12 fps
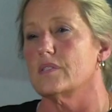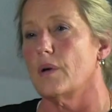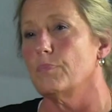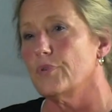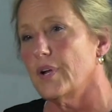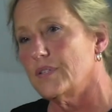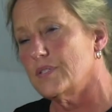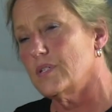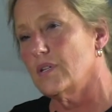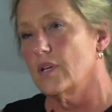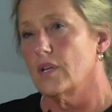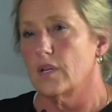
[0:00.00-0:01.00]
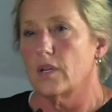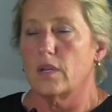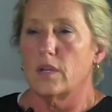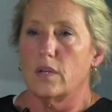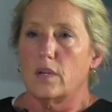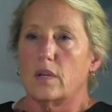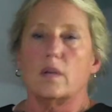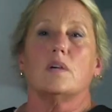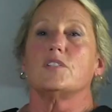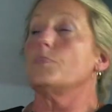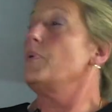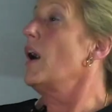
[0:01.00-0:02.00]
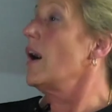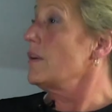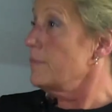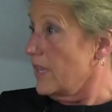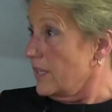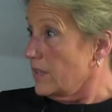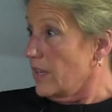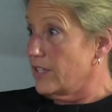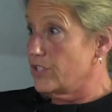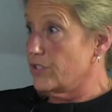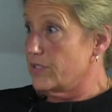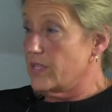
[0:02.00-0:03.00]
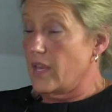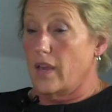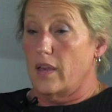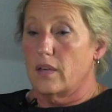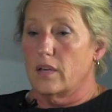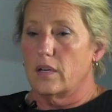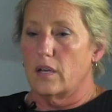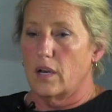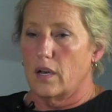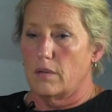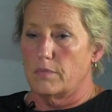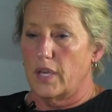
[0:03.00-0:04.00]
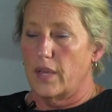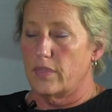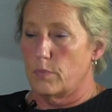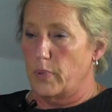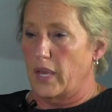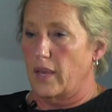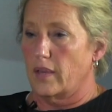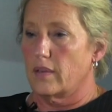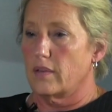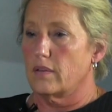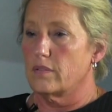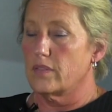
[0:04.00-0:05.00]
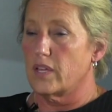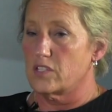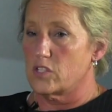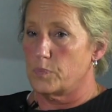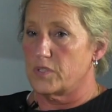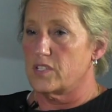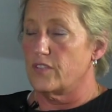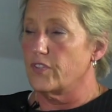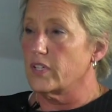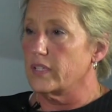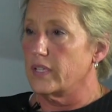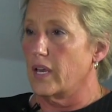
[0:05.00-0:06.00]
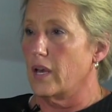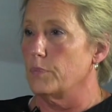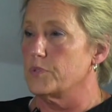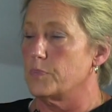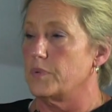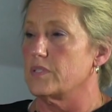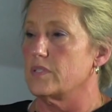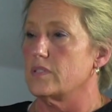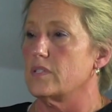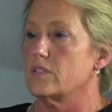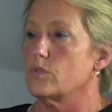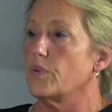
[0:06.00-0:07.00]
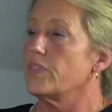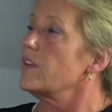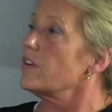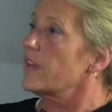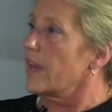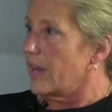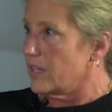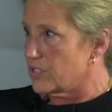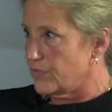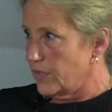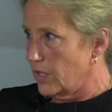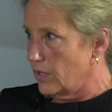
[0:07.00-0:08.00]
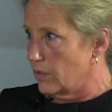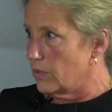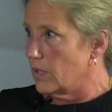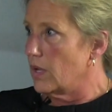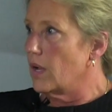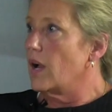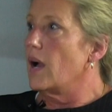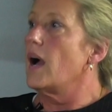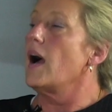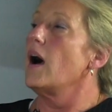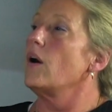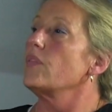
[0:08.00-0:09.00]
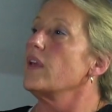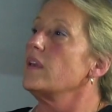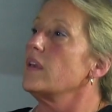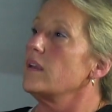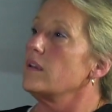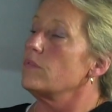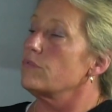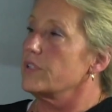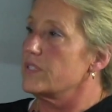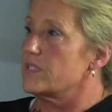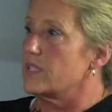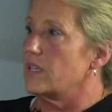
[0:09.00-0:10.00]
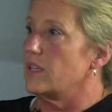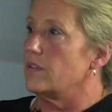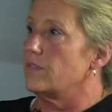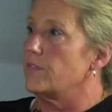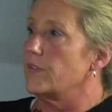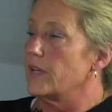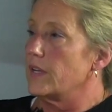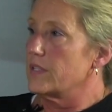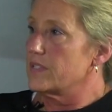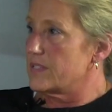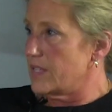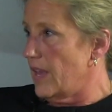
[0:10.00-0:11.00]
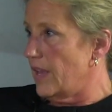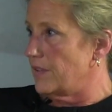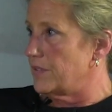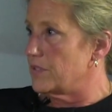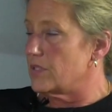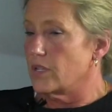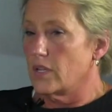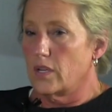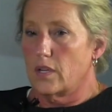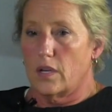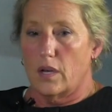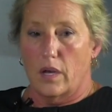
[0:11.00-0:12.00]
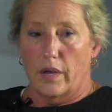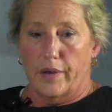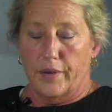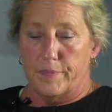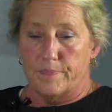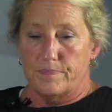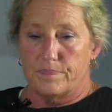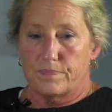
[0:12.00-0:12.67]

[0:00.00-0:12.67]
separate department, I should say, um, in the bank that specifically helps businesses with their cash flow, mm -hmm. how they can receive, send, um,